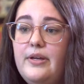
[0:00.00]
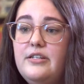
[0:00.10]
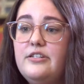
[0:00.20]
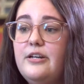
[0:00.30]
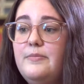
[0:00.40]

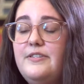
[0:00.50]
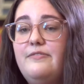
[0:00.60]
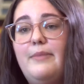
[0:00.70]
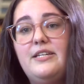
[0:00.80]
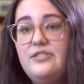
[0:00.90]
in terms
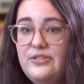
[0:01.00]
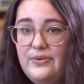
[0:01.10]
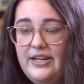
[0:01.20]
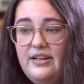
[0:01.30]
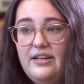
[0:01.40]
of my
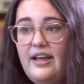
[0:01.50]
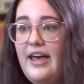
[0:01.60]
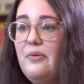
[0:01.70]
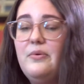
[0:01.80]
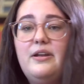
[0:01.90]
student,
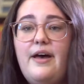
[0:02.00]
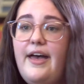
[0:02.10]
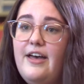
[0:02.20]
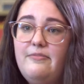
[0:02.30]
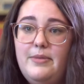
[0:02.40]
I would
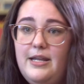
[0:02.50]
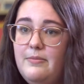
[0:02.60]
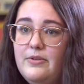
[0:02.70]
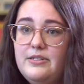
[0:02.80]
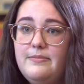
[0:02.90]
not have been
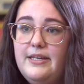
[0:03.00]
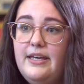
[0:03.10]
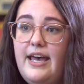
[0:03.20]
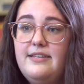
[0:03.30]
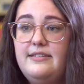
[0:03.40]
able to
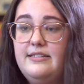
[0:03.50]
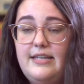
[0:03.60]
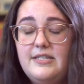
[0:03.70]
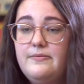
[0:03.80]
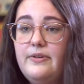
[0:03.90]
be as
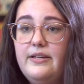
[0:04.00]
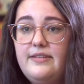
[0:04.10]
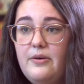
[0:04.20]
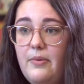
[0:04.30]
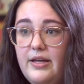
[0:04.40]
successful
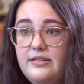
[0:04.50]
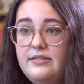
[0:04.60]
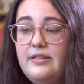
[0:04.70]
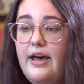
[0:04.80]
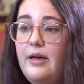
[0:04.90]
as I
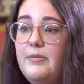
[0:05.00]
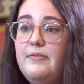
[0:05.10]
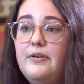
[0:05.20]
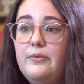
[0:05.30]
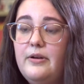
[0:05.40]
was um,
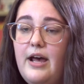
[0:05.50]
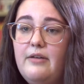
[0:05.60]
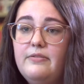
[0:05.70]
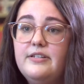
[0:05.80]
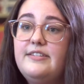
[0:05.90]
if it were
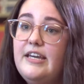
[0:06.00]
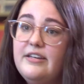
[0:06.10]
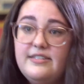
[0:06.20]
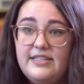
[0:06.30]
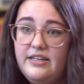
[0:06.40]
not for
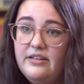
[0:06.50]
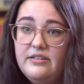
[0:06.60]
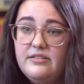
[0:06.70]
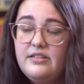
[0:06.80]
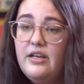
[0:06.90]
Sarah
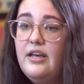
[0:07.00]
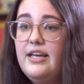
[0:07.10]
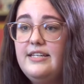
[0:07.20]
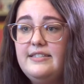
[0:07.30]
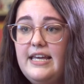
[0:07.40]
Seals,
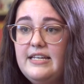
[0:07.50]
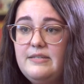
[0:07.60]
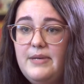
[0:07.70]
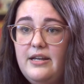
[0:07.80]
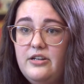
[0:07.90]
his
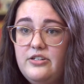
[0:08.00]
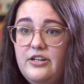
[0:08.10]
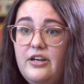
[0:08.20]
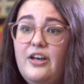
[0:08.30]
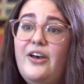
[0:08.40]
case
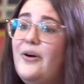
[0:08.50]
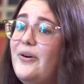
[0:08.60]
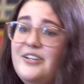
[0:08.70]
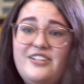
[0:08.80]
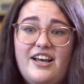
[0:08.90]
manager,
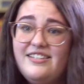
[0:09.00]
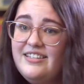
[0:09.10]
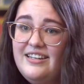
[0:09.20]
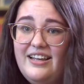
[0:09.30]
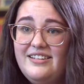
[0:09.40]
or
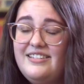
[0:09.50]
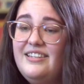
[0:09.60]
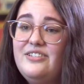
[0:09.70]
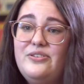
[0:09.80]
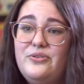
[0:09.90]
Jocelyn
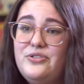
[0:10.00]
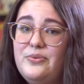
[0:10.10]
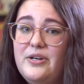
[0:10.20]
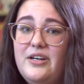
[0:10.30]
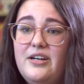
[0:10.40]
Nelson, the
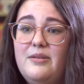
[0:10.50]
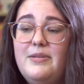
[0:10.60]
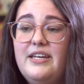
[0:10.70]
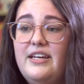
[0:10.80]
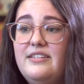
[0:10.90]
social worker,
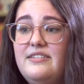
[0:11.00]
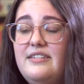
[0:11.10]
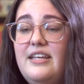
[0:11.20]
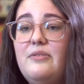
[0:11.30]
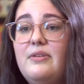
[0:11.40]
because
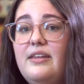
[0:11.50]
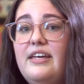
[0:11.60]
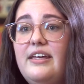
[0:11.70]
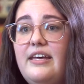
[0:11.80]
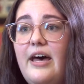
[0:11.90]
they
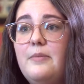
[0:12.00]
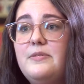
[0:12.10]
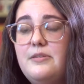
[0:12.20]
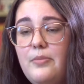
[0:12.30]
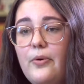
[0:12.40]
really
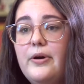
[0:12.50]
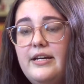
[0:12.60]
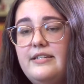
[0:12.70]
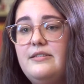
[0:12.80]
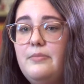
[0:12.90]
helped support
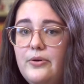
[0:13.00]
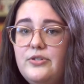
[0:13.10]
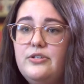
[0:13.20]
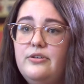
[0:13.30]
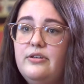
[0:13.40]
his
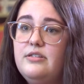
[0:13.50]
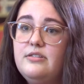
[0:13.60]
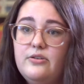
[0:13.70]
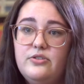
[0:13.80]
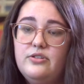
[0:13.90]
emotional and
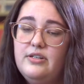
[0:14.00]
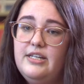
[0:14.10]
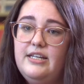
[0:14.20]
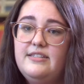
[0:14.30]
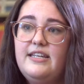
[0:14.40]
social
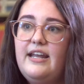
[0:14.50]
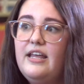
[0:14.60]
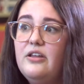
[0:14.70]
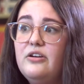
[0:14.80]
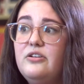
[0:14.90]
needs, and
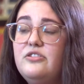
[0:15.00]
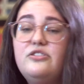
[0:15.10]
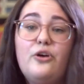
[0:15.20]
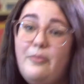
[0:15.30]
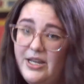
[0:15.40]
I learned
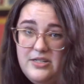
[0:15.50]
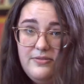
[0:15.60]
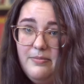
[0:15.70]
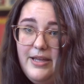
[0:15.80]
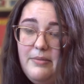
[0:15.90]
so much
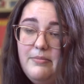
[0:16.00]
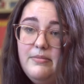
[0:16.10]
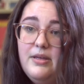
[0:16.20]
from them.